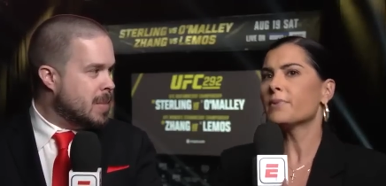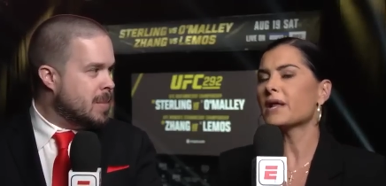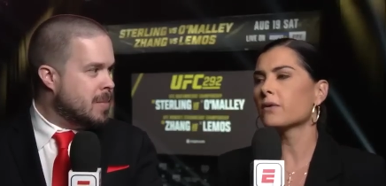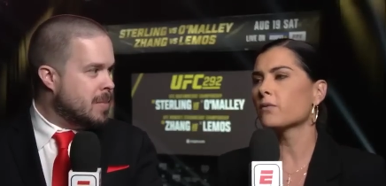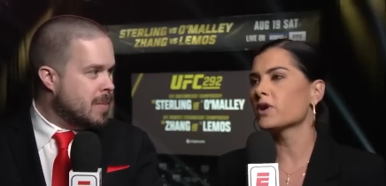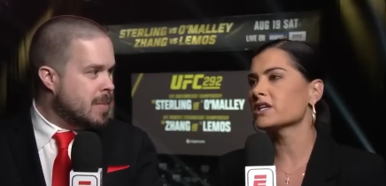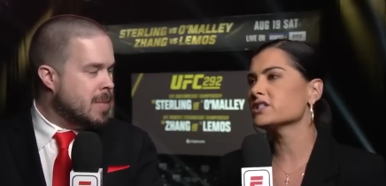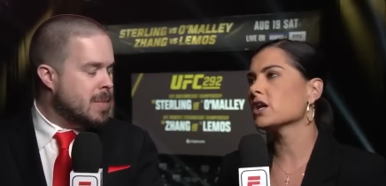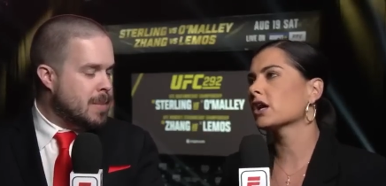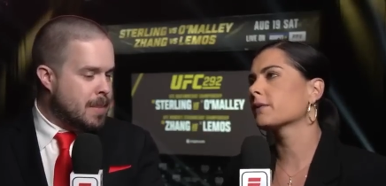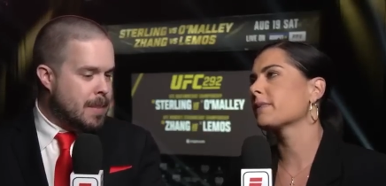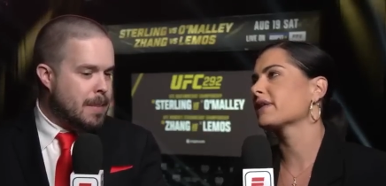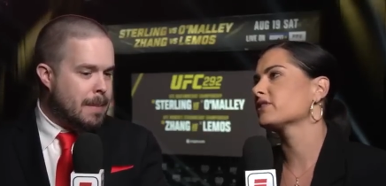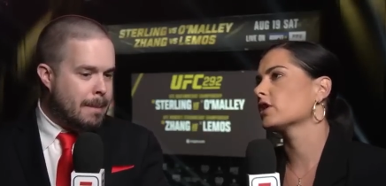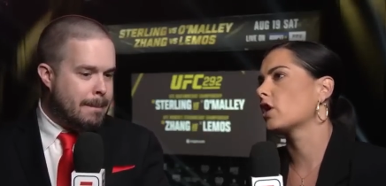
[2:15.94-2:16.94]
Speaker 1: But I want to
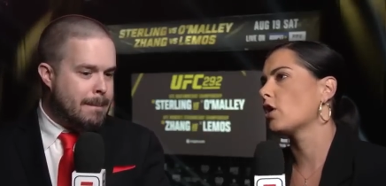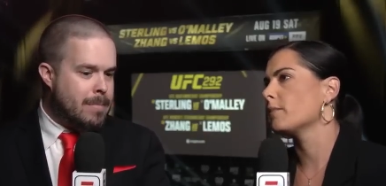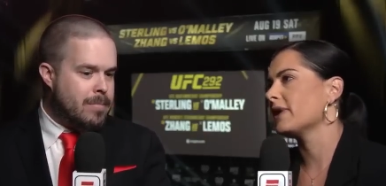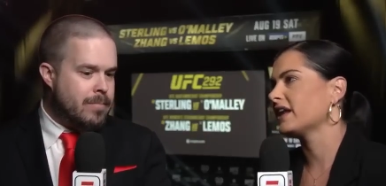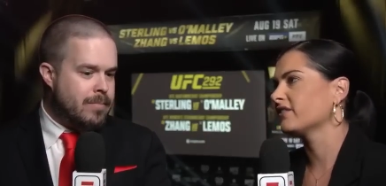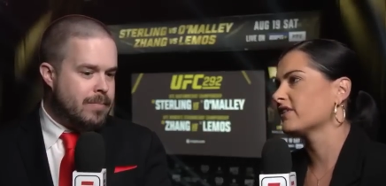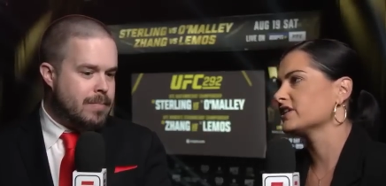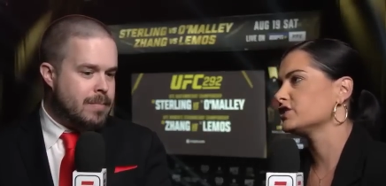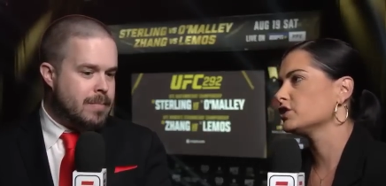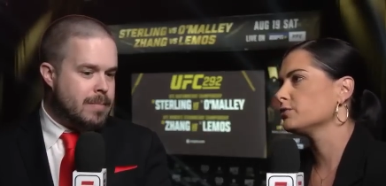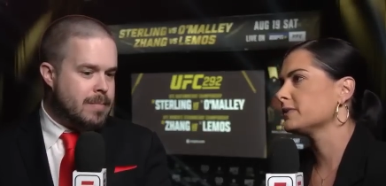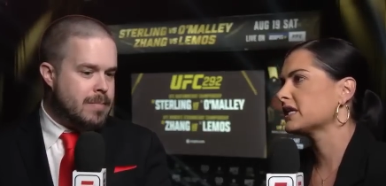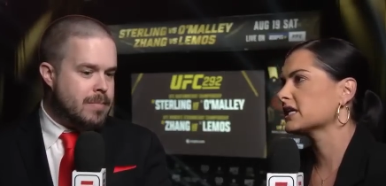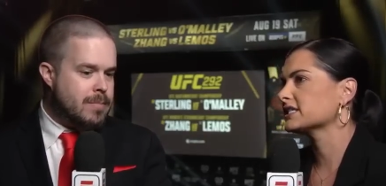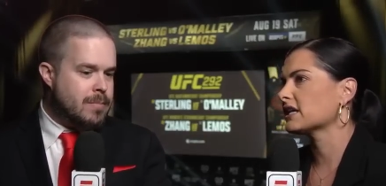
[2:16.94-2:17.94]
talk about the co-main event
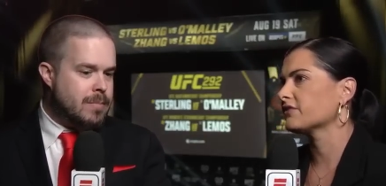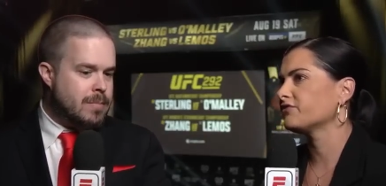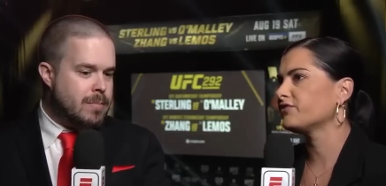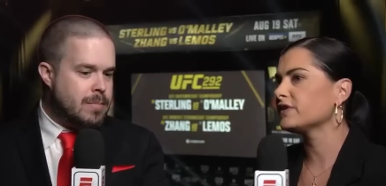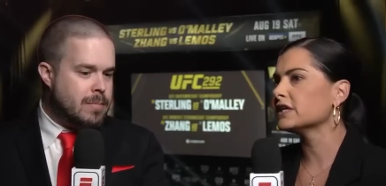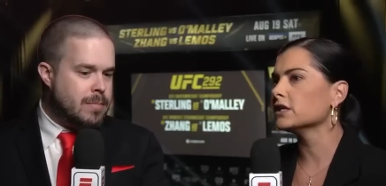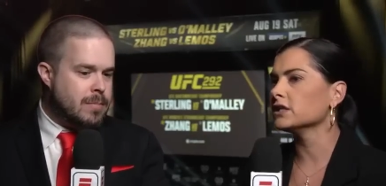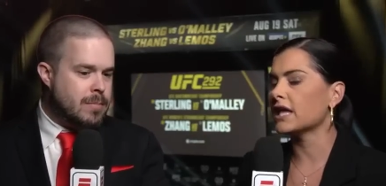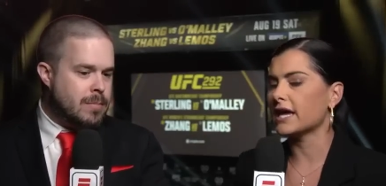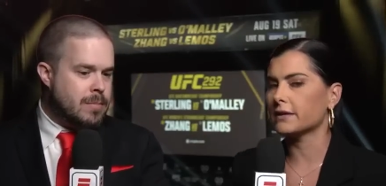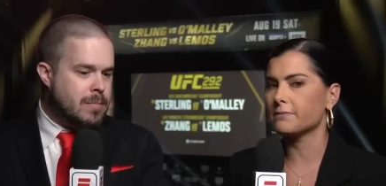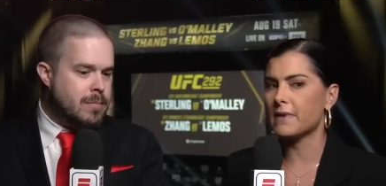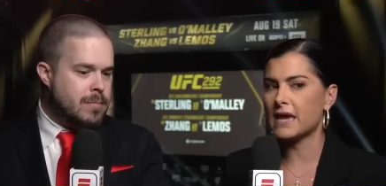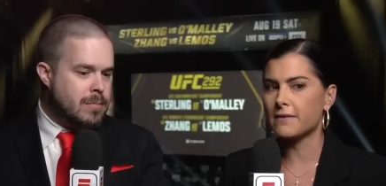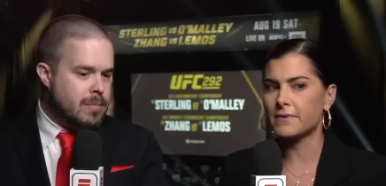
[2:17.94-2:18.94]
too, because I feel
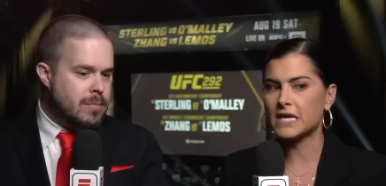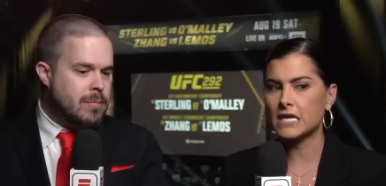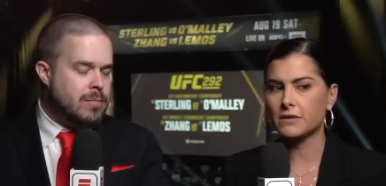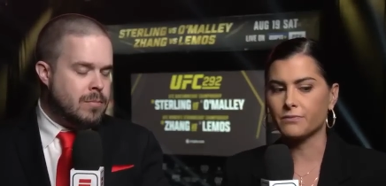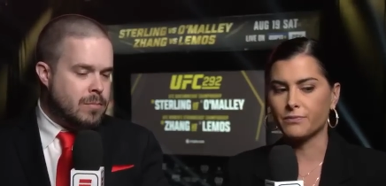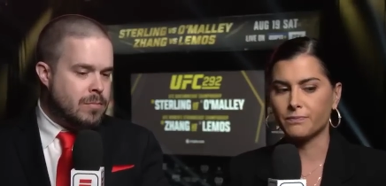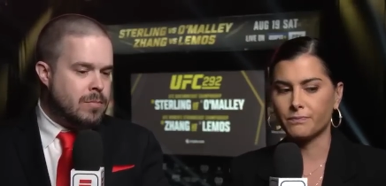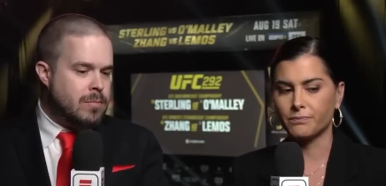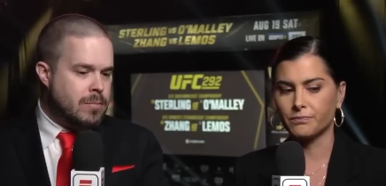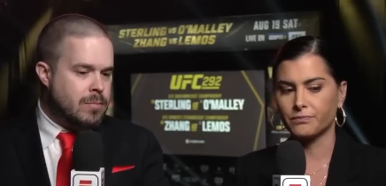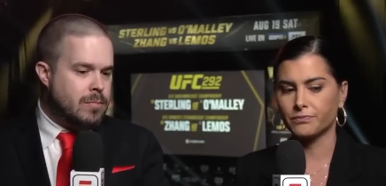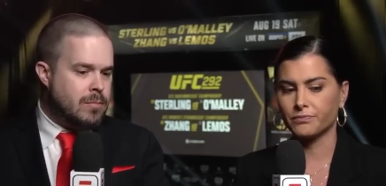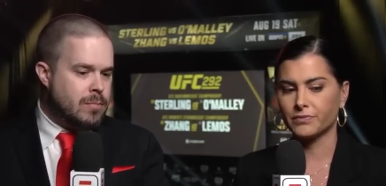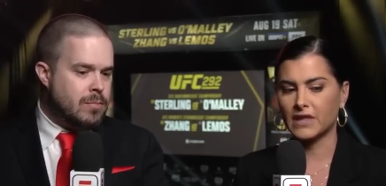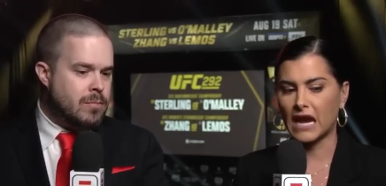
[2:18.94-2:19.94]
like maybe
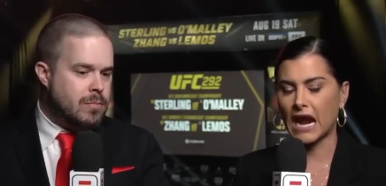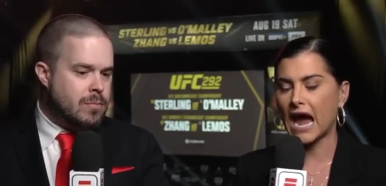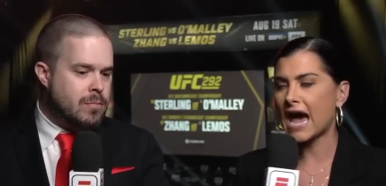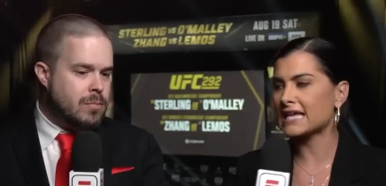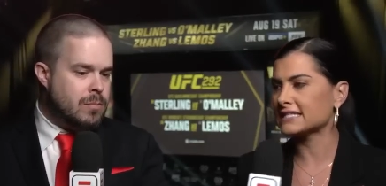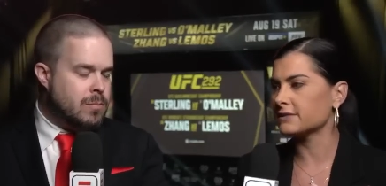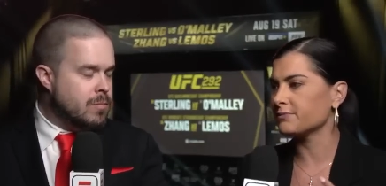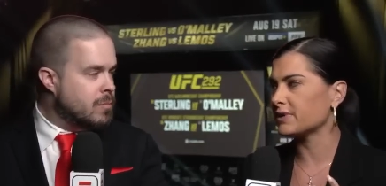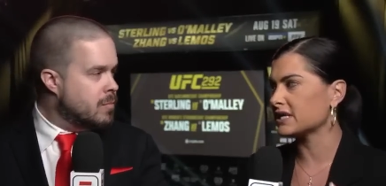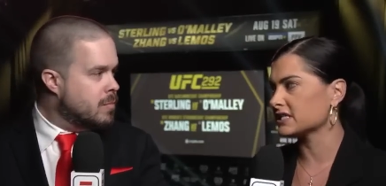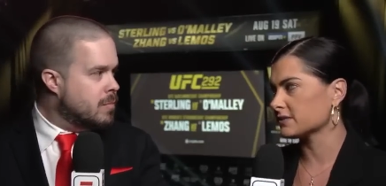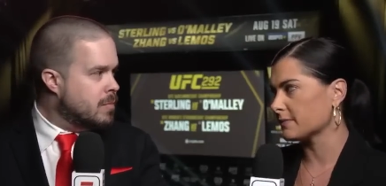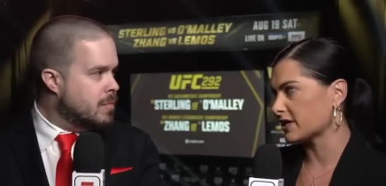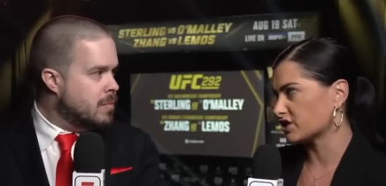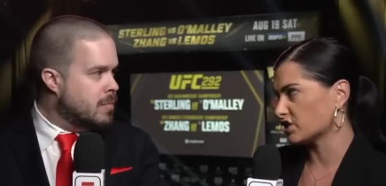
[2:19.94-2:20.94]
there hasn't been
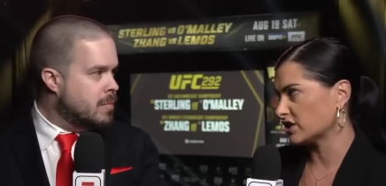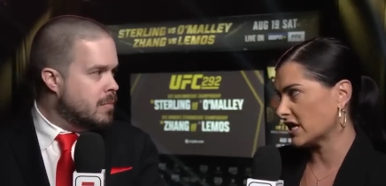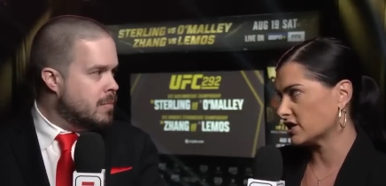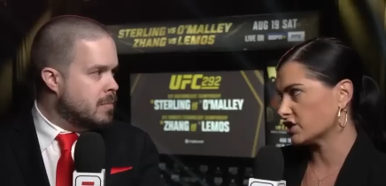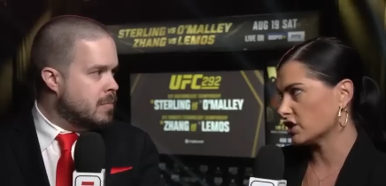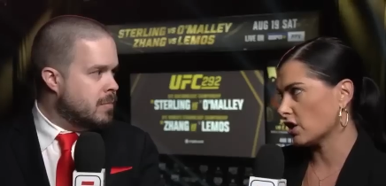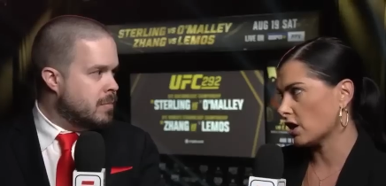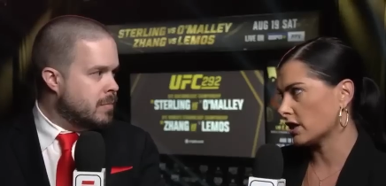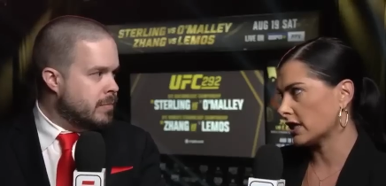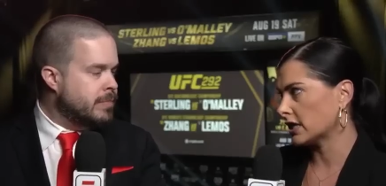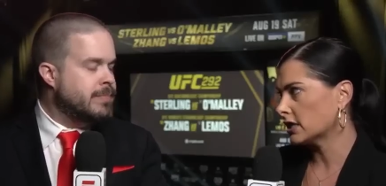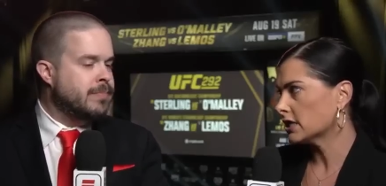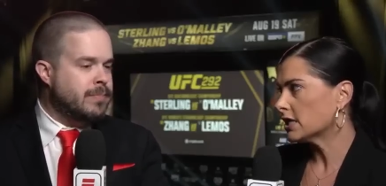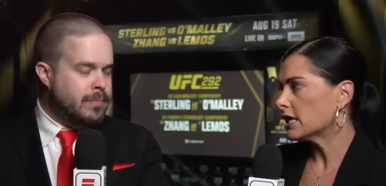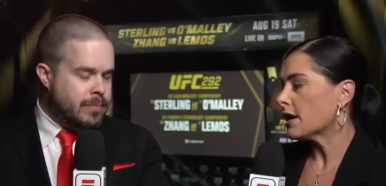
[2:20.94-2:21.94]
as much attention on
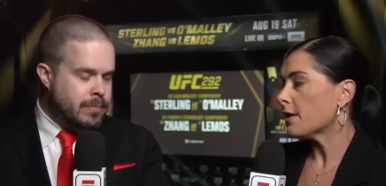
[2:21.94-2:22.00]
it.